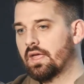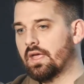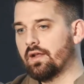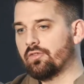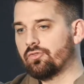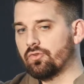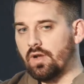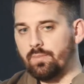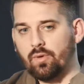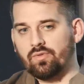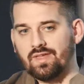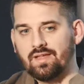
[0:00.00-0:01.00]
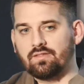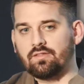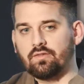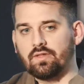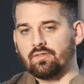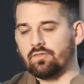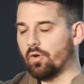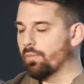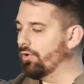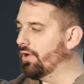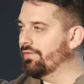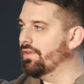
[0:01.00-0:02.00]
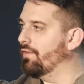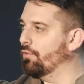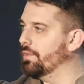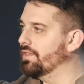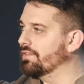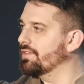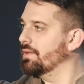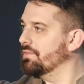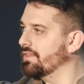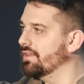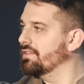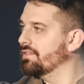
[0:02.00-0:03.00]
And I stood up, I was instantly sober, and I've never been the same since.